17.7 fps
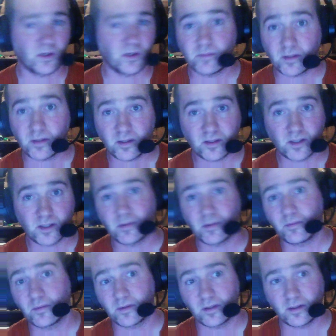I'm not going to talk
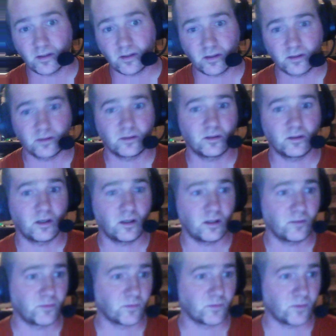about what they are.
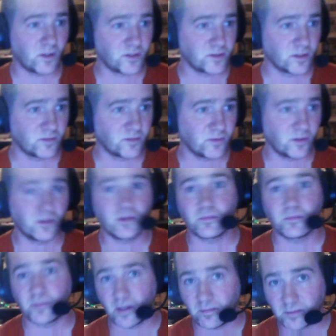If you're watching this video, you
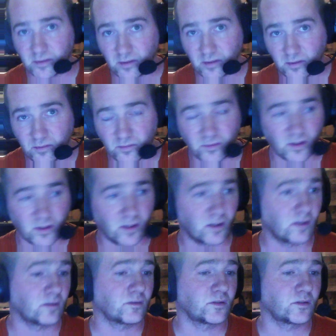probably know who they are.